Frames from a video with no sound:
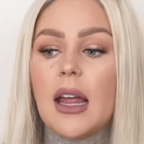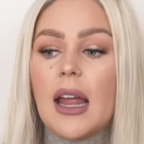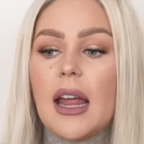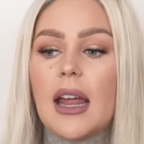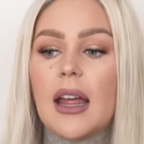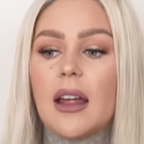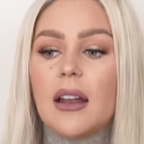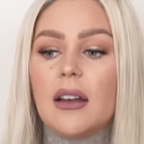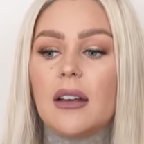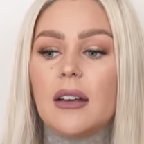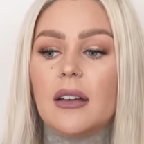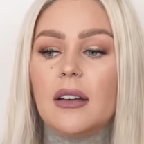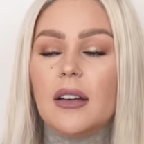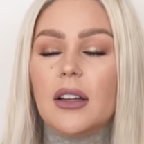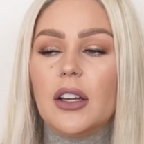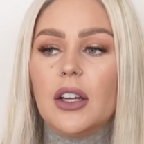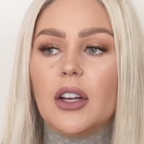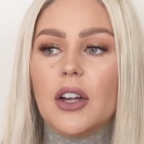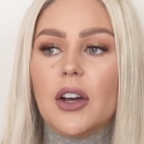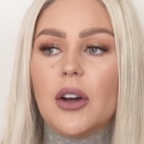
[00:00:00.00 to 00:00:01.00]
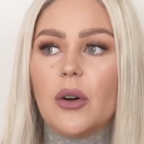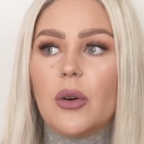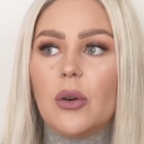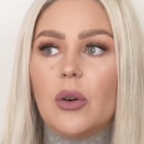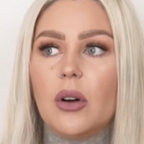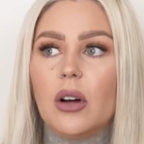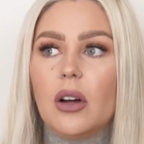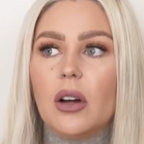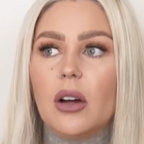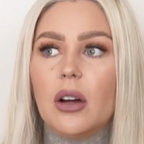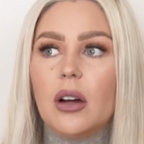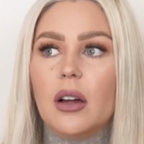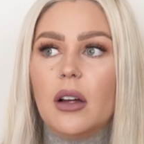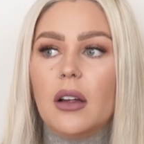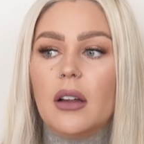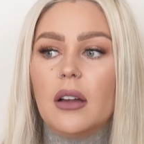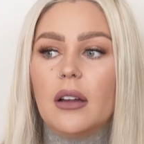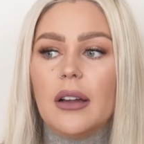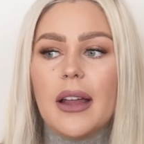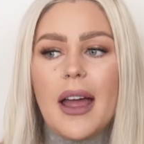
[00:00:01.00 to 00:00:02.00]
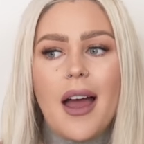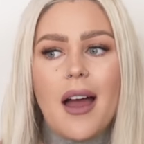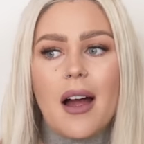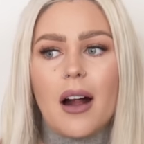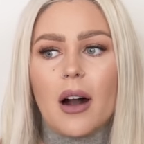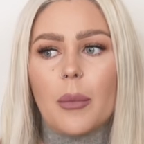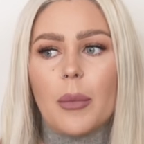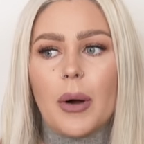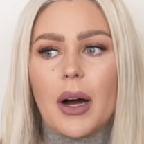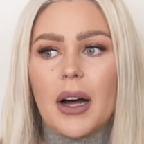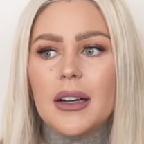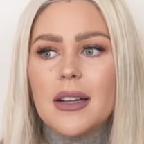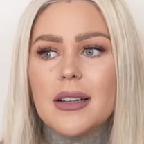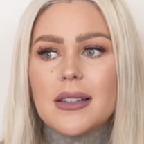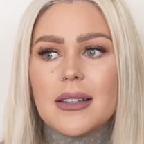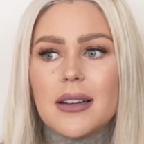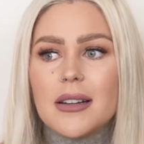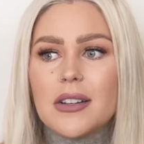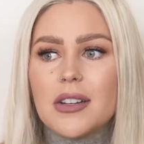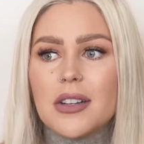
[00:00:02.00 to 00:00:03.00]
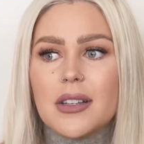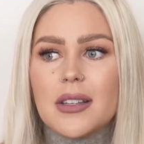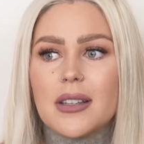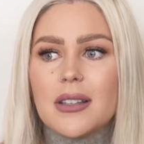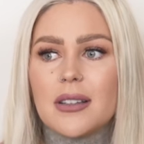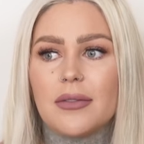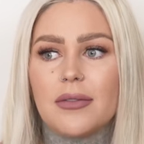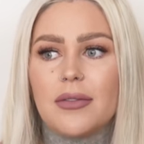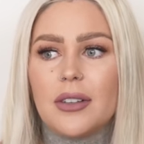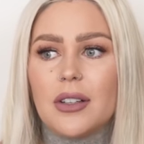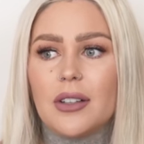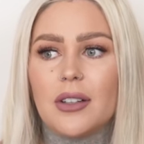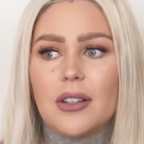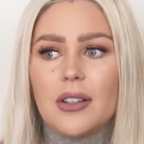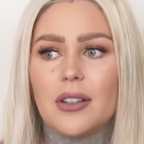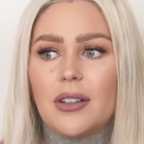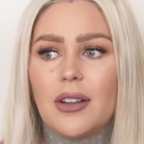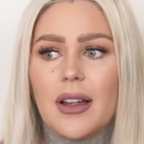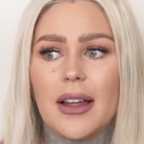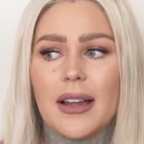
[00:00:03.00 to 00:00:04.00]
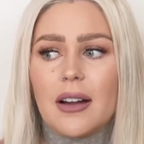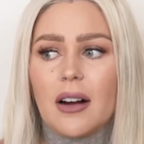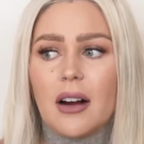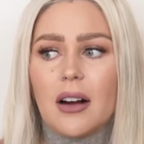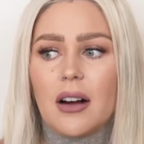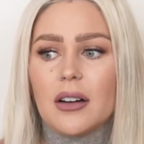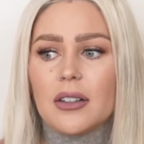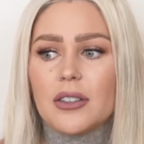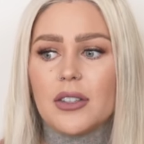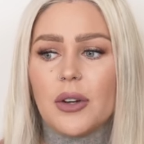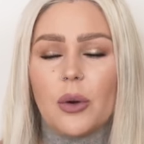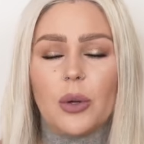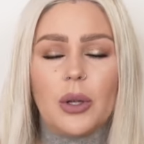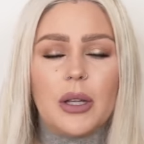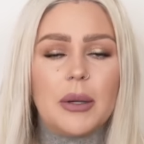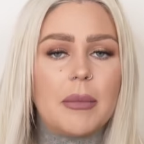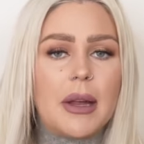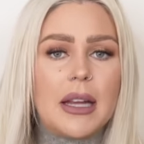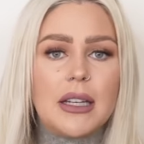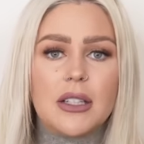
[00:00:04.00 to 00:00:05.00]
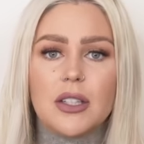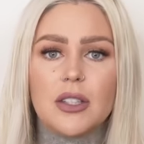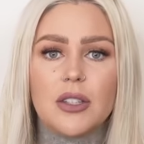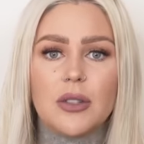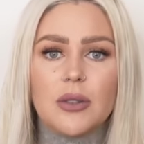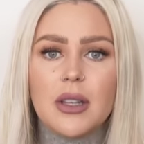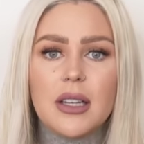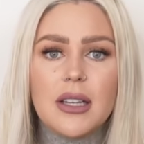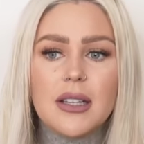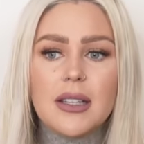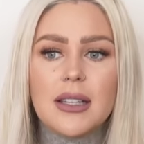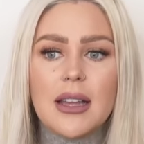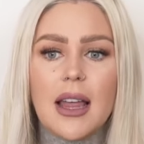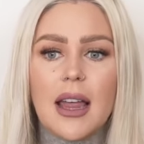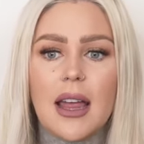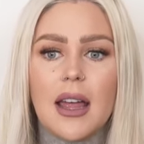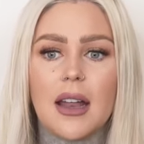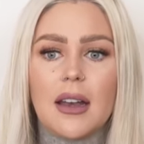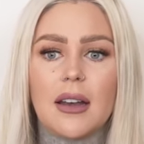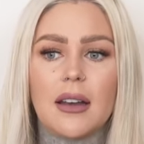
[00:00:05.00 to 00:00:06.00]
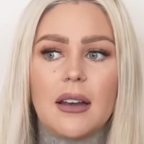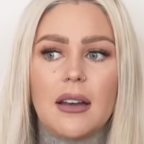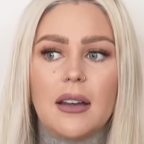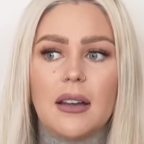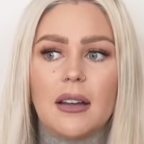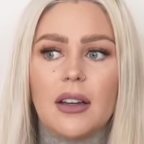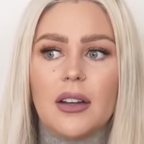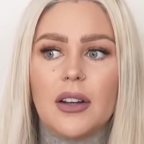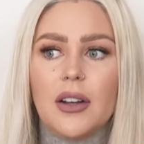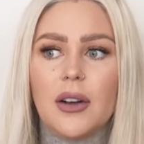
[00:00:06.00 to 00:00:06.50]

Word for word: And you know, yeah, our bodies, I just feel like are totally made to do this. And, you